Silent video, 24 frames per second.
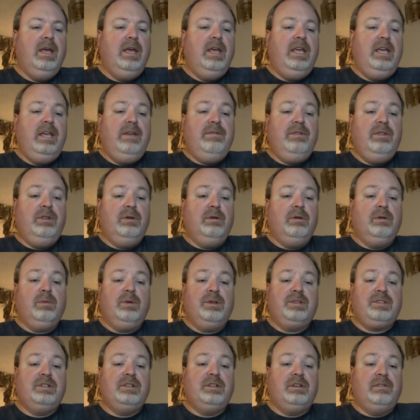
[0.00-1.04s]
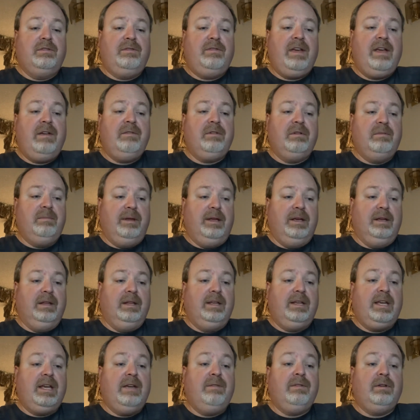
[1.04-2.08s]
Even though it wasn't her favorite meal, it
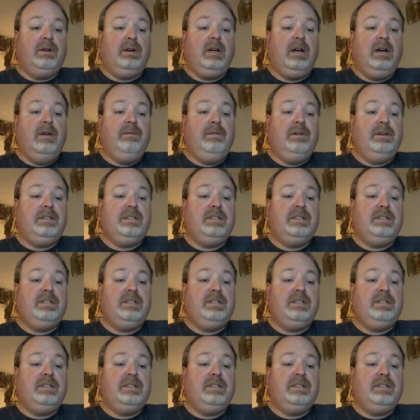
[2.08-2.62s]
gave her comfort